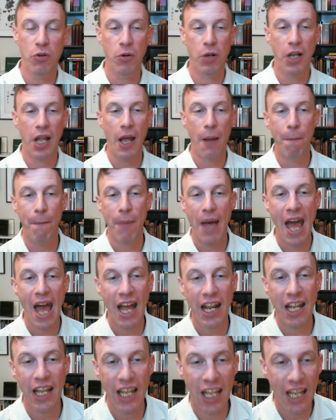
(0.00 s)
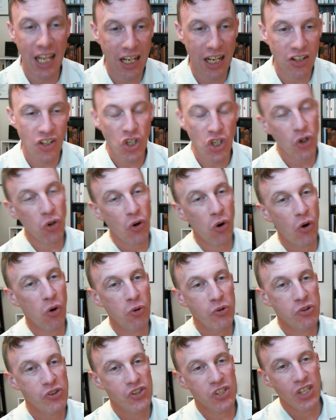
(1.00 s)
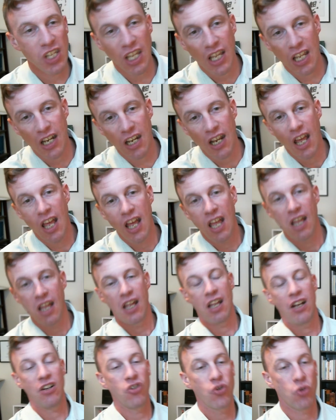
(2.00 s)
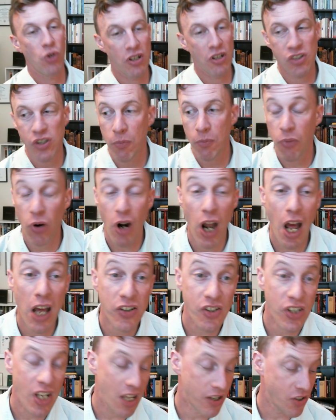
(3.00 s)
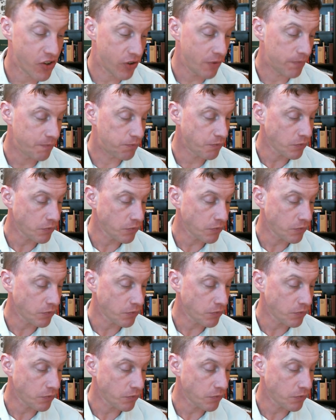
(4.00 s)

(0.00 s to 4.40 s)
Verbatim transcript: get back into your own skin and trust the process.